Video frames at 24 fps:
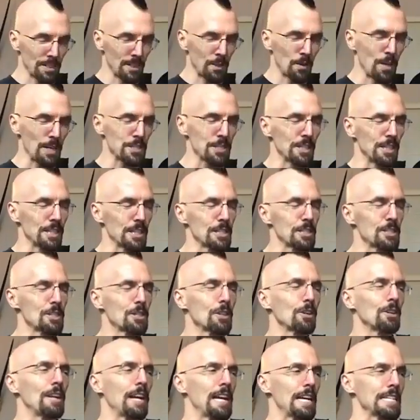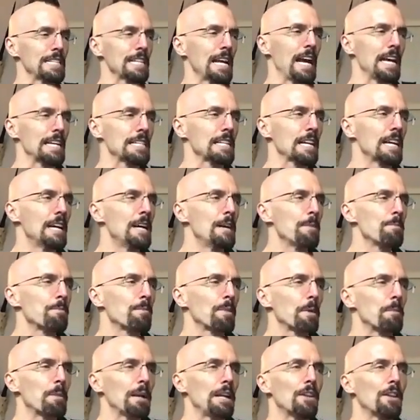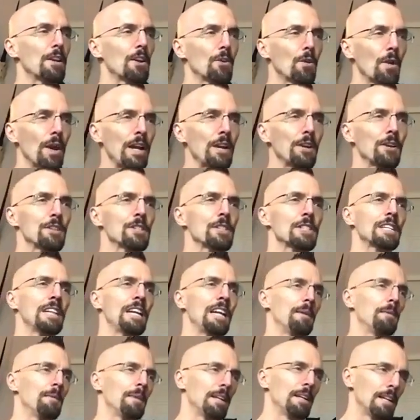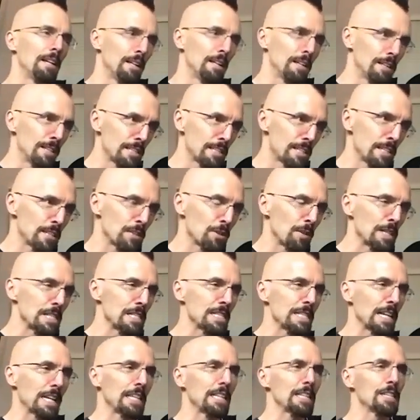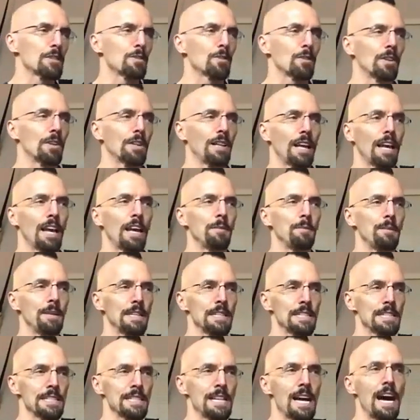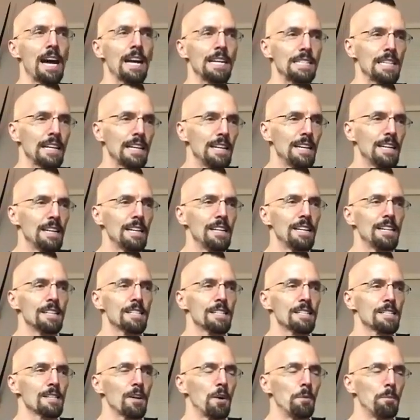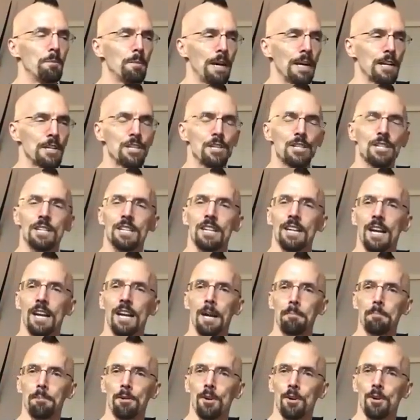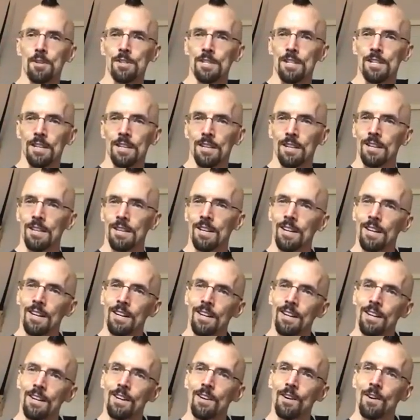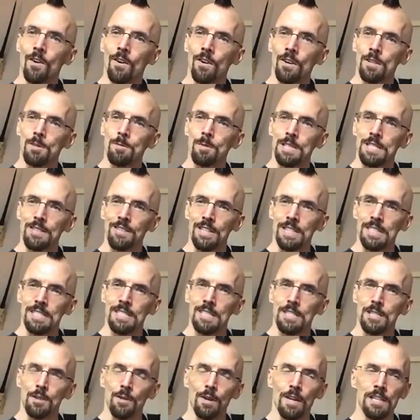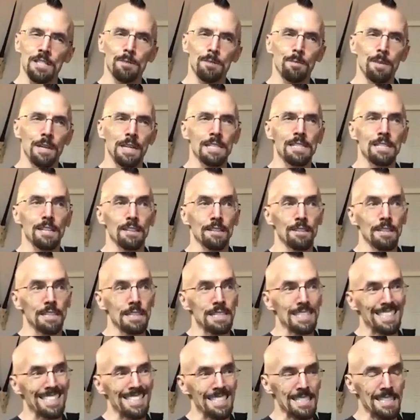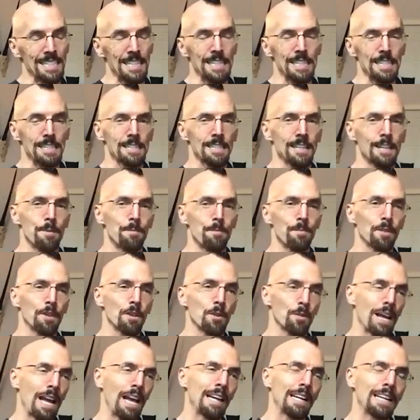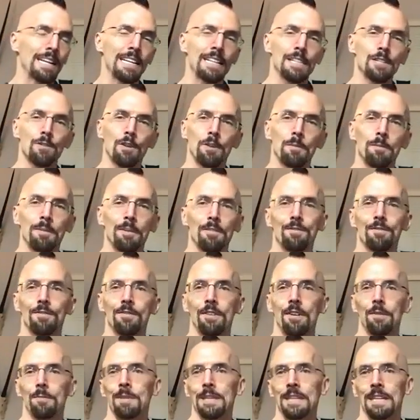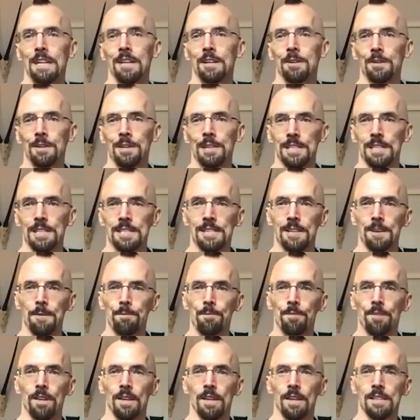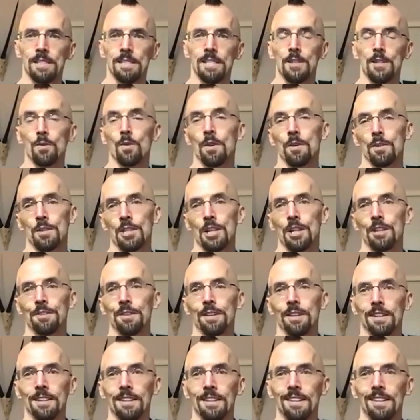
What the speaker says: a question that the student has to ask. But in a greater scheme, in situations like this, where the enemy is not so much a person or a specific situation, but it's a disease, the reality is we've been dealing with this since we were children.